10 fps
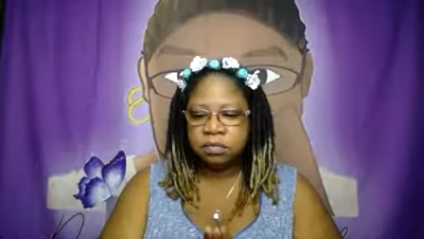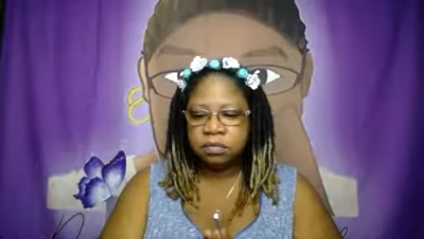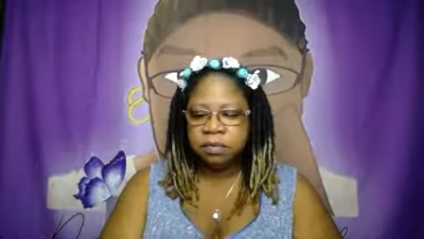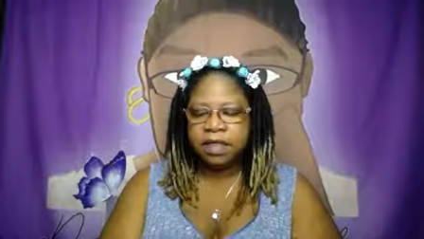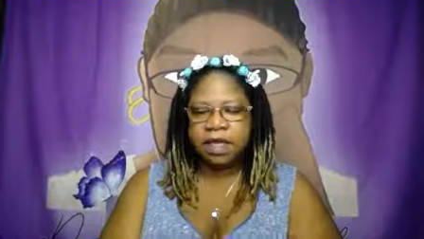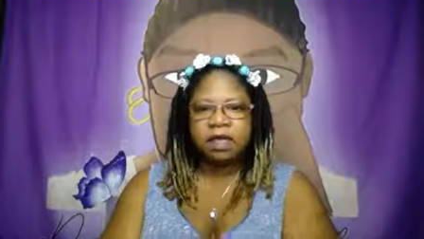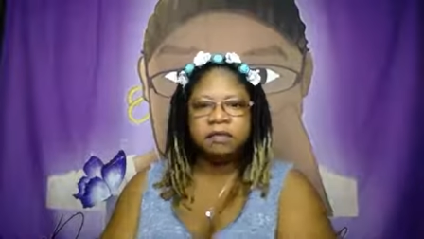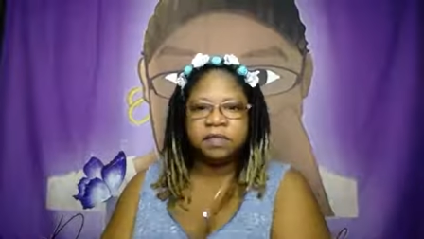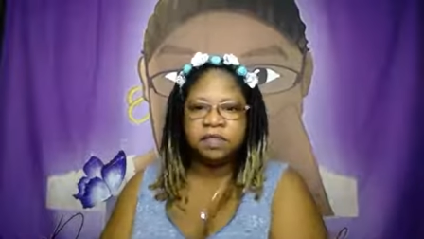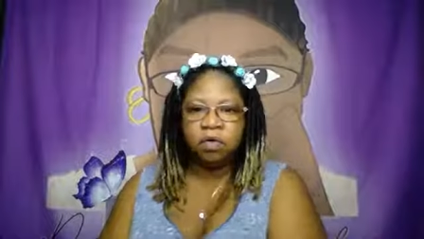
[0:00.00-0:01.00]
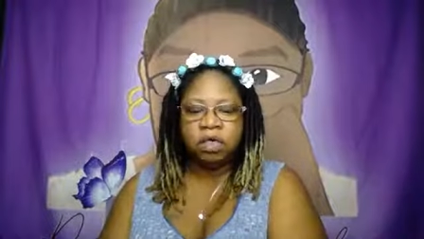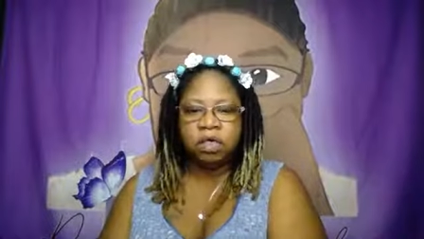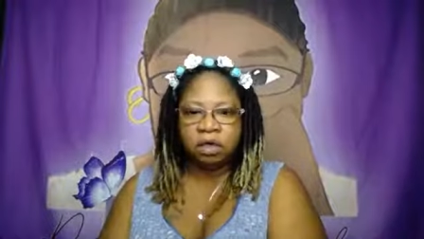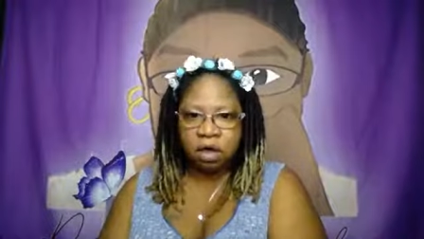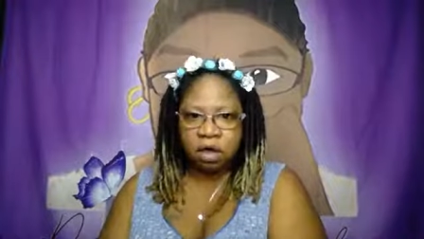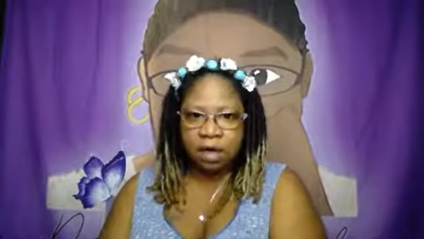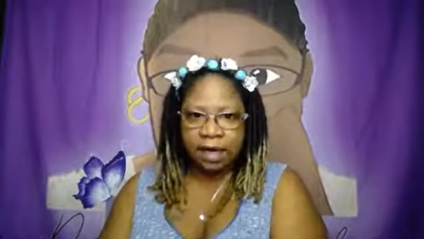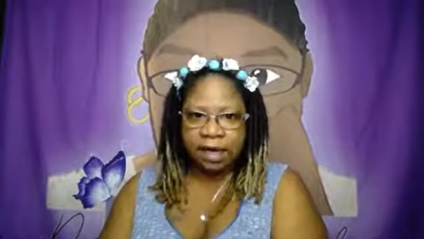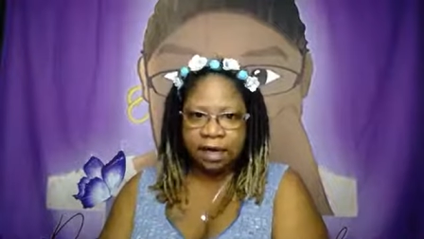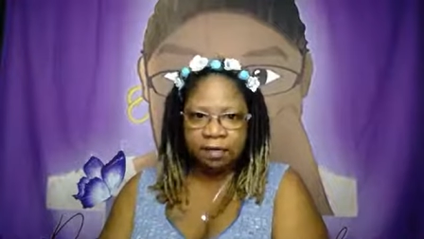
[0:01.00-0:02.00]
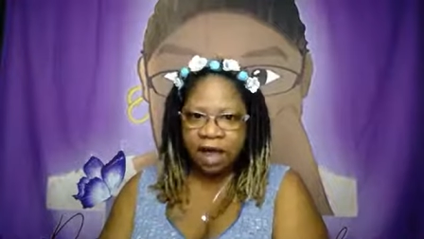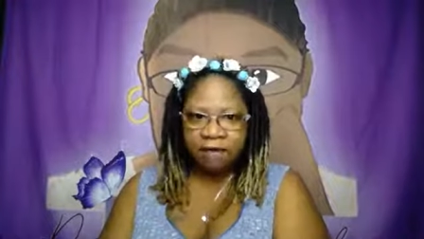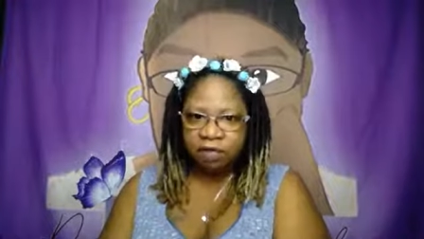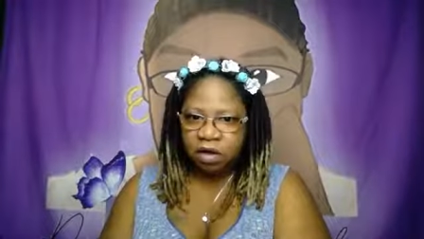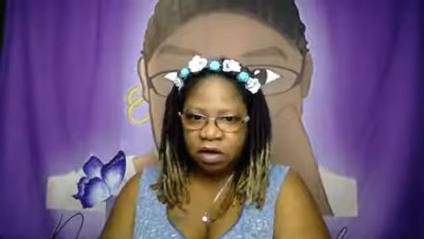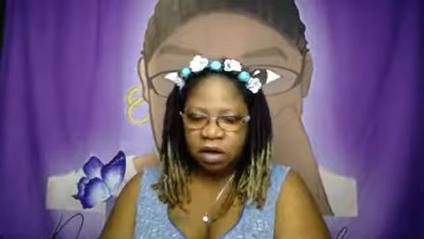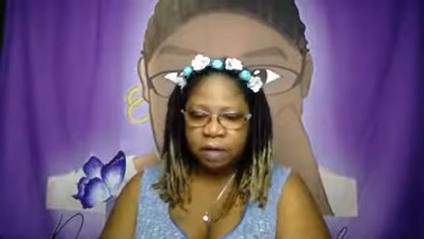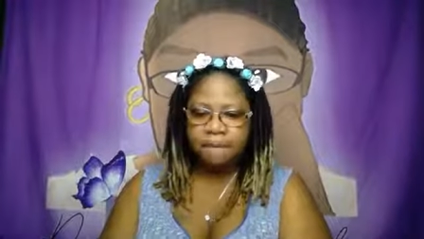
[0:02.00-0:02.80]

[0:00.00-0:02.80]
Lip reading: but they could have stolen the car and then I don't have a car.